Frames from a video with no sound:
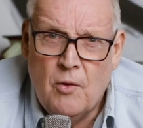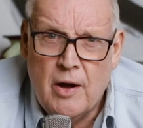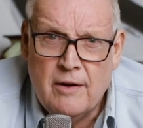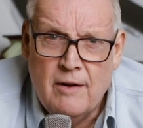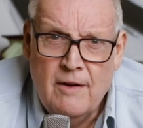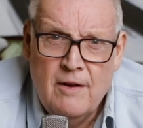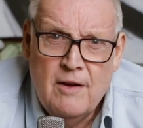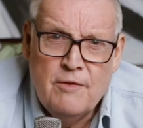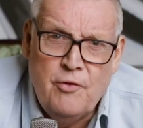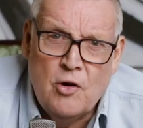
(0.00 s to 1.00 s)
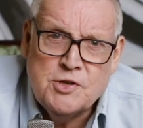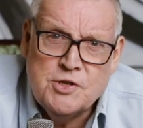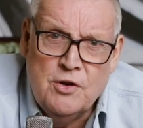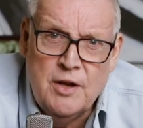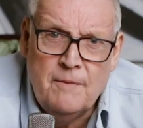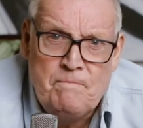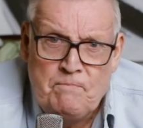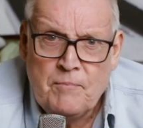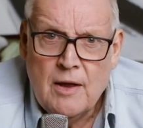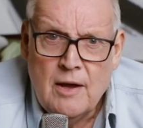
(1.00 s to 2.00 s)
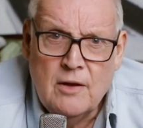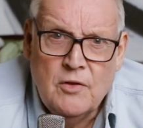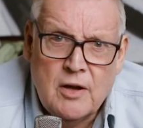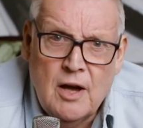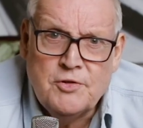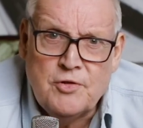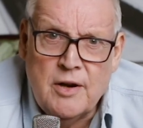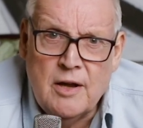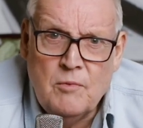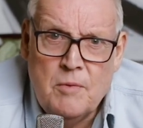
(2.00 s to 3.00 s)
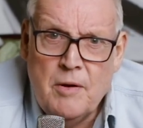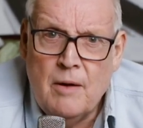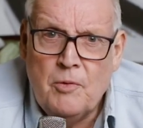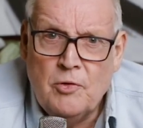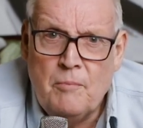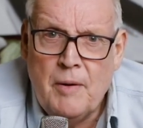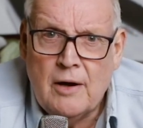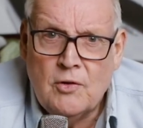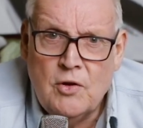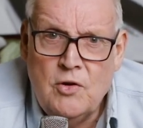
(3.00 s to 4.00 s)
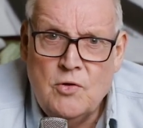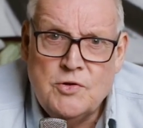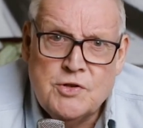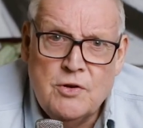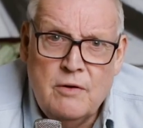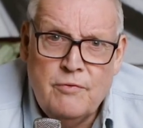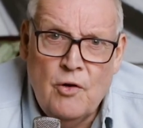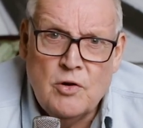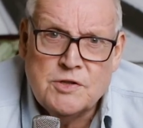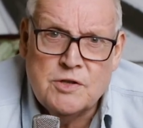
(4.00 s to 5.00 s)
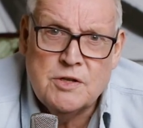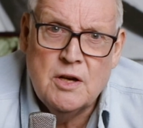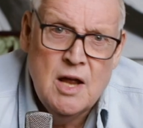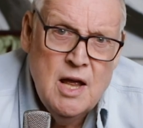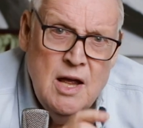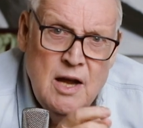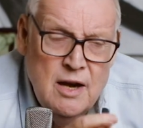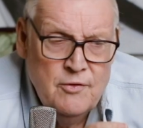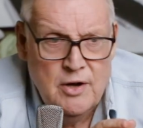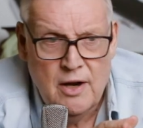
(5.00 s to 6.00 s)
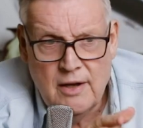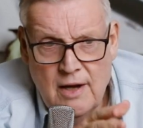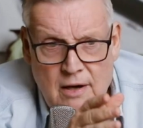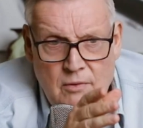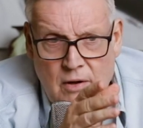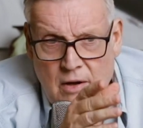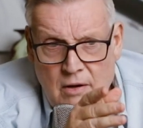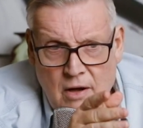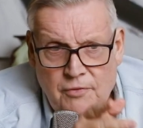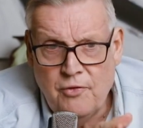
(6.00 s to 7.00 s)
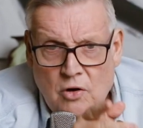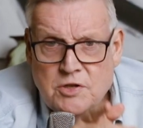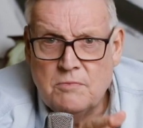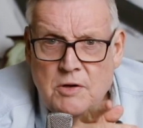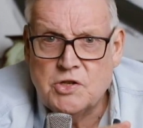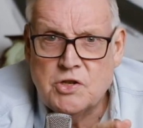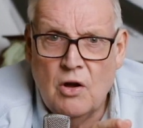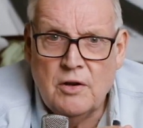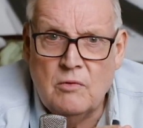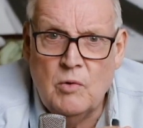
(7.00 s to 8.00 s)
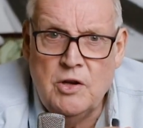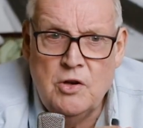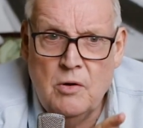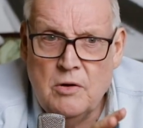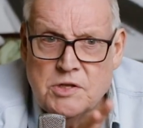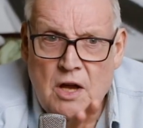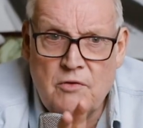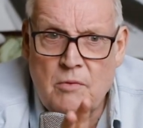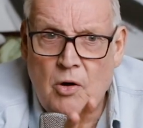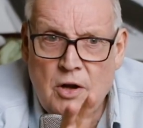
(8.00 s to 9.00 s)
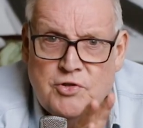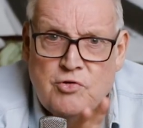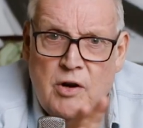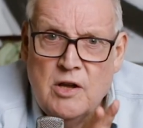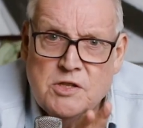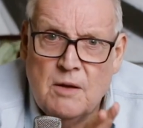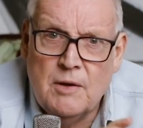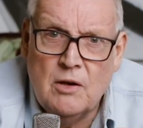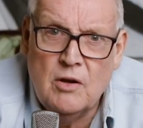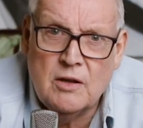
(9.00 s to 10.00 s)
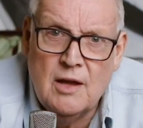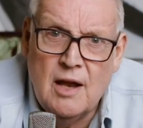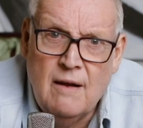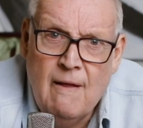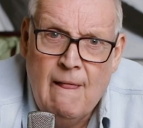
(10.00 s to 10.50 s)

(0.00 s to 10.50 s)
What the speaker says: go out fox shooting in the country and we'd be up on the back of the ute shooting foxes, and every now and again a fox would be shot and we knew he was over by a tree or something like that.